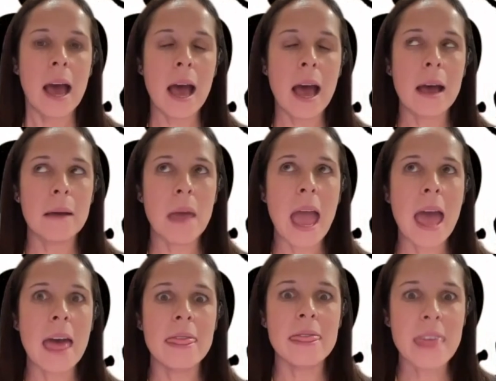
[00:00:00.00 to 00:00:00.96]

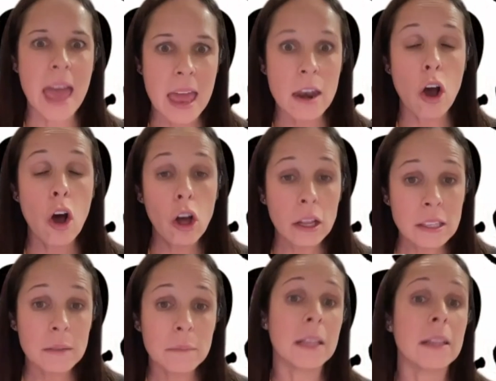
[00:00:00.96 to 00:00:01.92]
and then
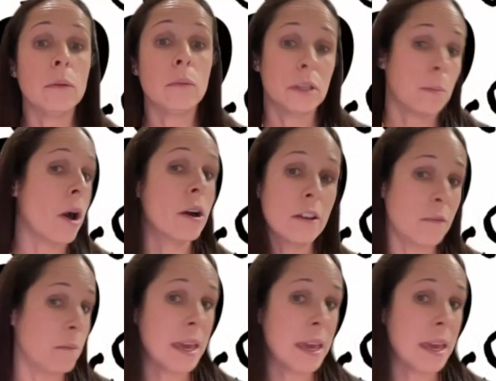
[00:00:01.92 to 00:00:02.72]
ultimately was part of